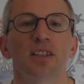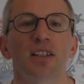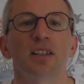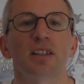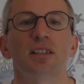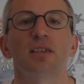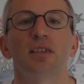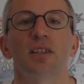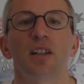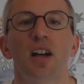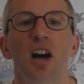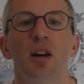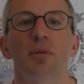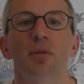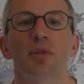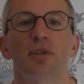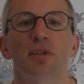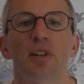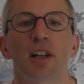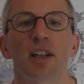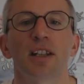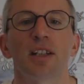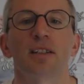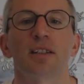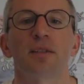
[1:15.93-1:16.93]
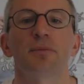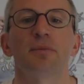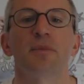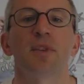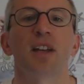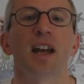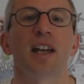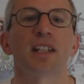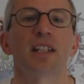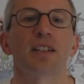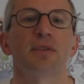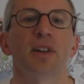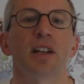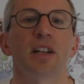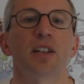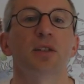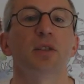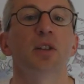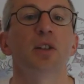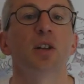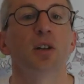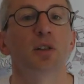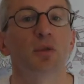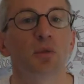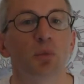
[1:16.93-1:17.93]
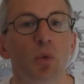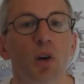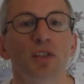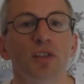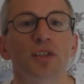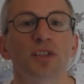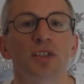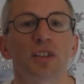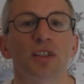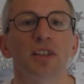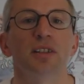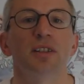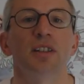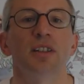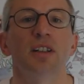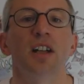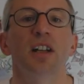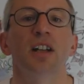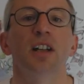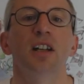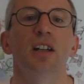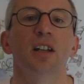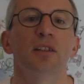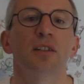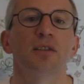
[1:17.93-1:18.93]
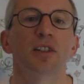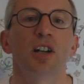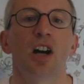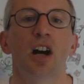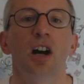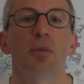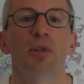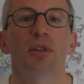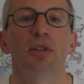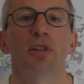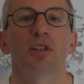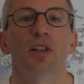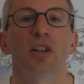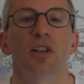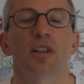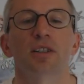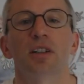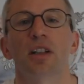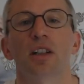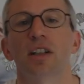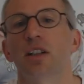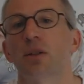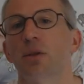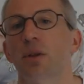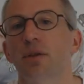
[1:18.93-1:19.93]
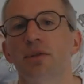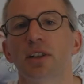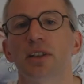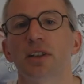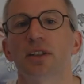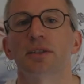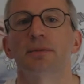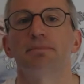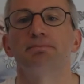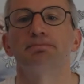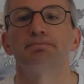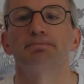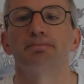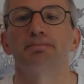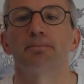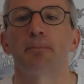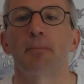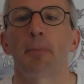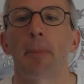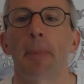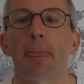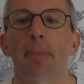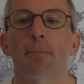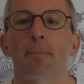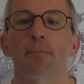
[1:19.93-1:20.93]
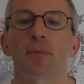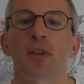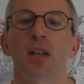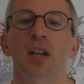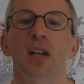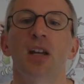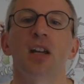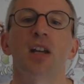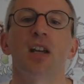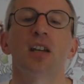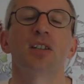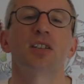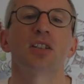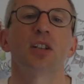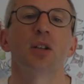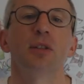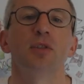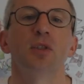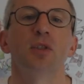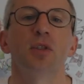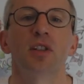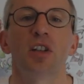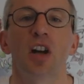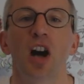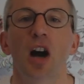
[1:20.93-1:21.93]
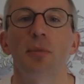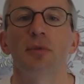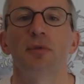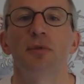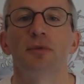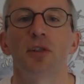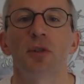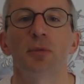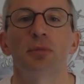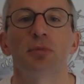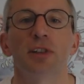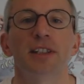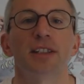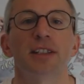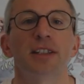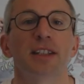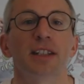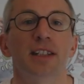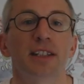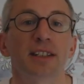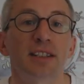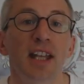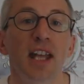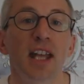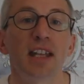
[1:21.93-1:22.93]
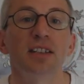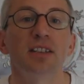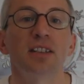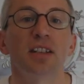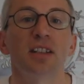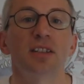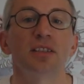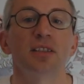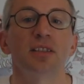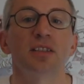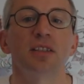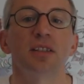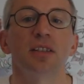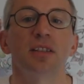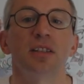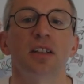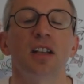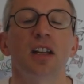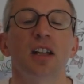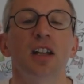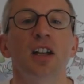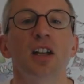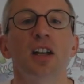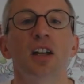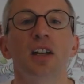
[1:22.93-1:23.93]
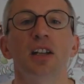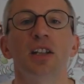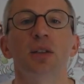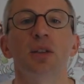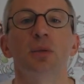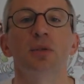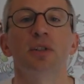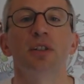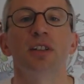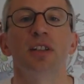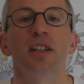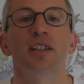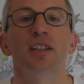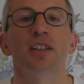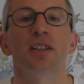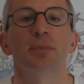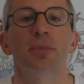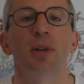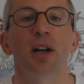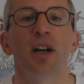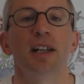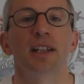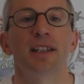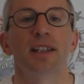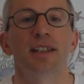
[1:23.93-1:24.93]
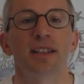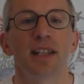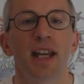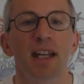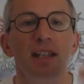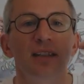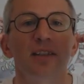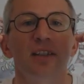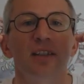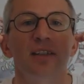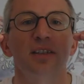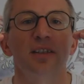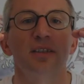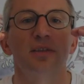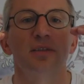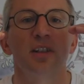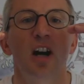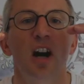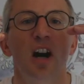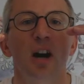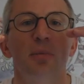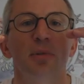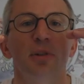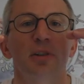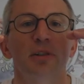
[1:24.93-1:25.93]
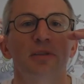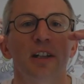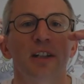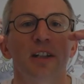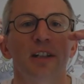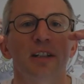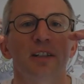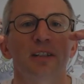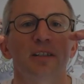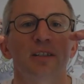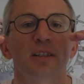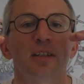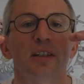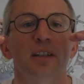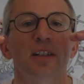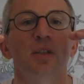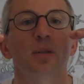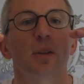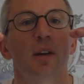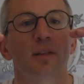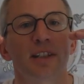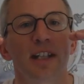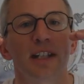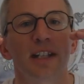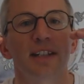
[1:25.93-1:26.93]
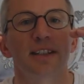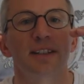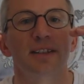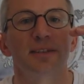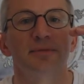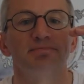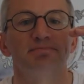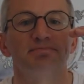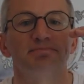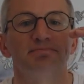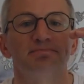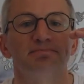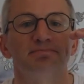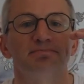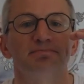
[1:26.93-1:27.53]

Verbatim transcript: A single carbon credit has the value of one tonne of carbon dioxide equivalent. So if your carbon footprint is 10 tonnes, you would need to buy 10 tonnes of carbon credits to offset it.